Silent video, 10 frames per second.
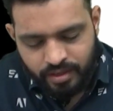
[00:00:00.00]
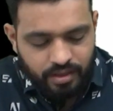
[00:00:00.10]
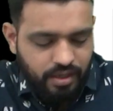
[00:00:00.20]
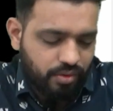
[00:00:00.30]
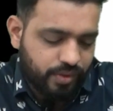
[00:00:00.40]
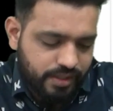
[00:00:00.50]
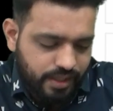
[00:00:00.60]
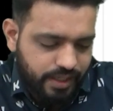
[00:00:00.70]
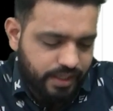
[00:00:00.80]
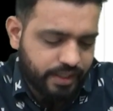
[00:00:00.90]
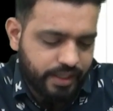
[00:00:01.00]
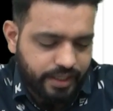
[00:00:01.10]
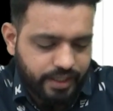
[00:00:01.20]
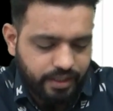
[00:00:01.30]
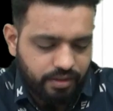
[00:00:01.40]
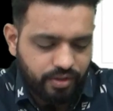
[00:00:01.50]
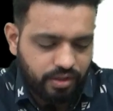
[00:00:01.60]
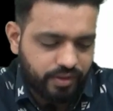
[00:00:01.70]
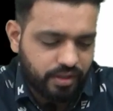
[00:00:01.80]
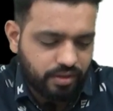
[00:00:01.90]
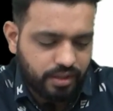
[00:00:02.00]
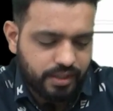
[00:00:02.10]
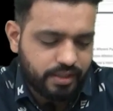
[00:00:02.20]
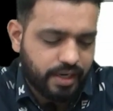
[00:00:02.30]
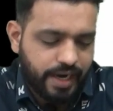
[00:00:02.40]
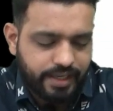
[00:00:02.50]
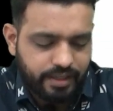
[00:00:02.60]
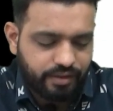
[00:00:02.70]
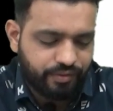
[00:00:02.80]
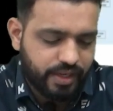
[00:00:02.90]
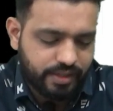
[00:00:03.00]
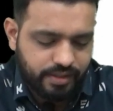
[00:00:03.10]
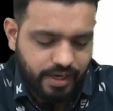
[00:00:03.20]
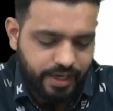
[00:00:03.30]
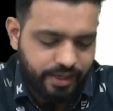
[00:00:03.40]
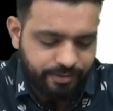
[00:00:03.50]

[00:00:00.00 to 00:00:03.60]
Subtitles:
Now we'll study in detail what we call as light reflex and